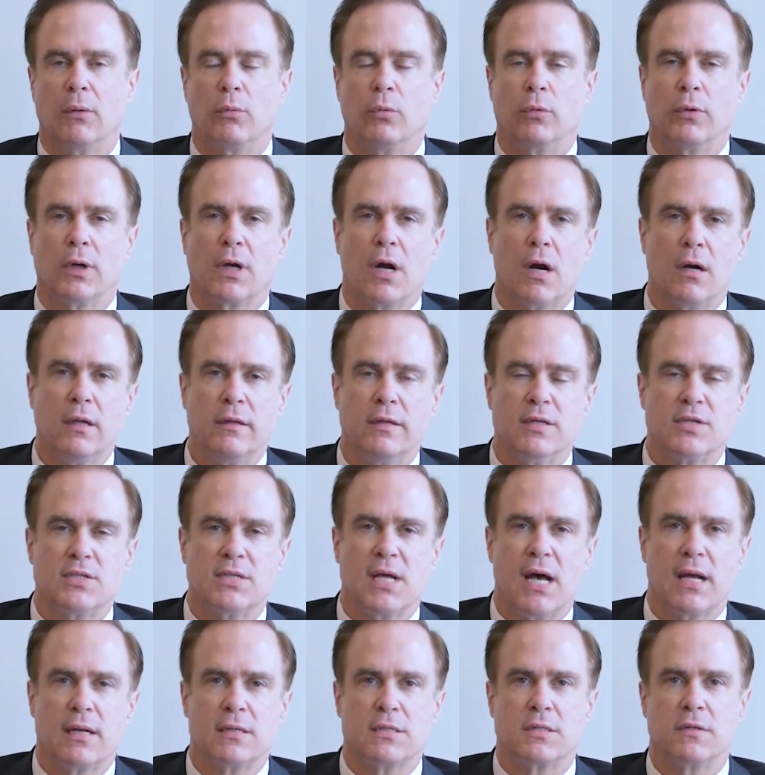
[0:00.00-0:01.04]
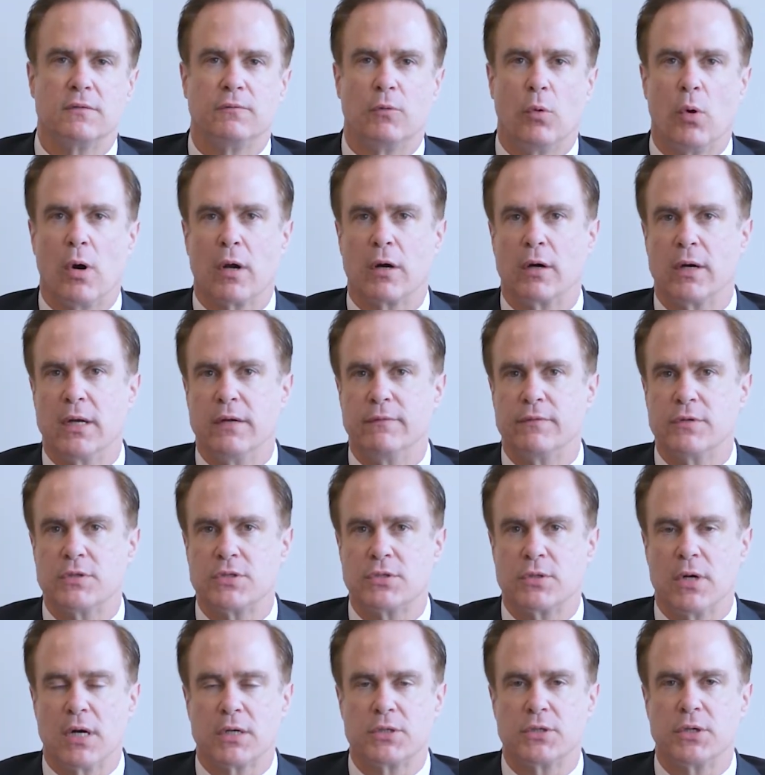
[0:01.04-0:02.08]
Regarding the status of water
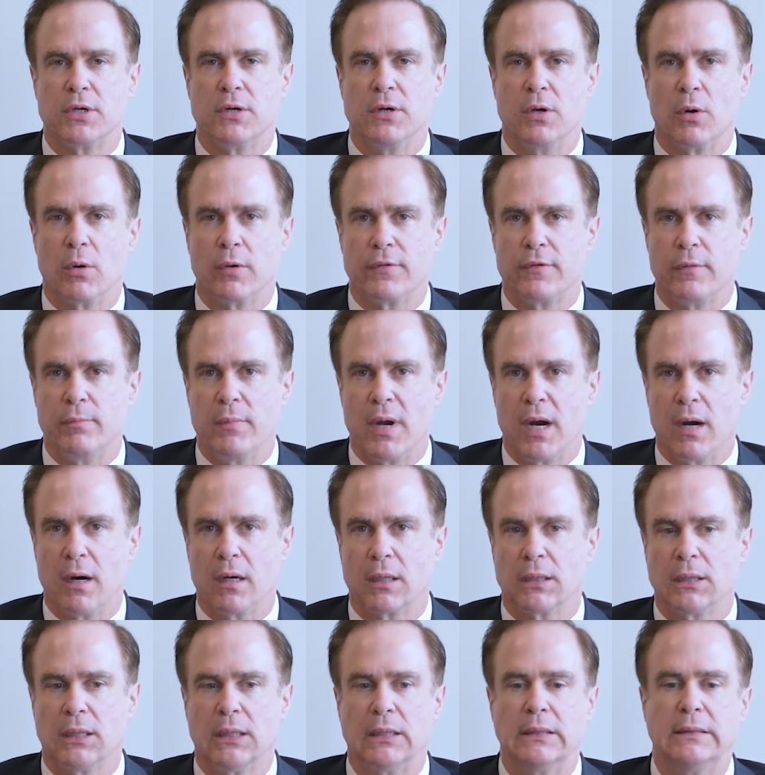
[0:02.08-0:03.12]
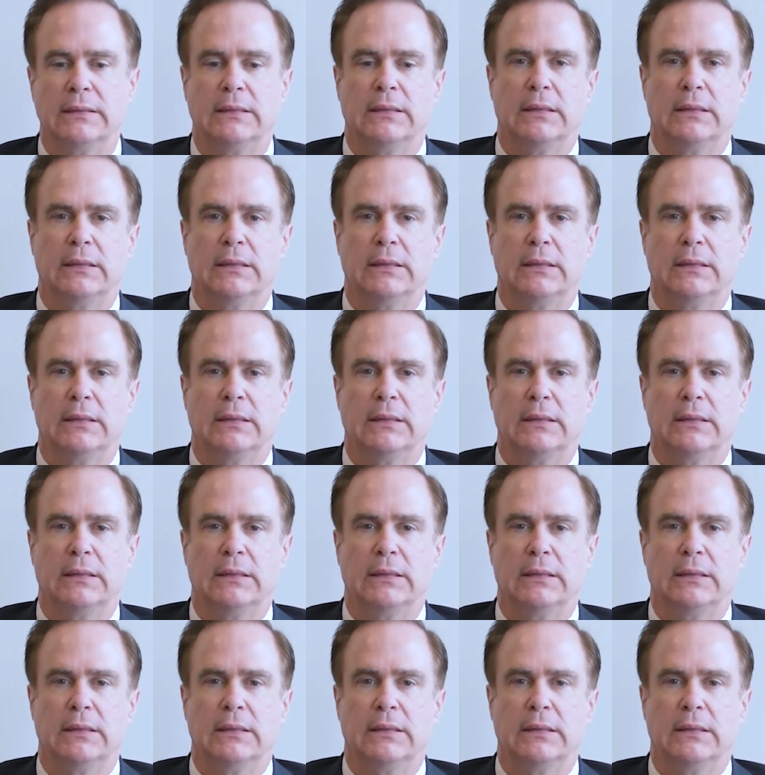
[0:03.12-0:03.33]
infrastructure in North America,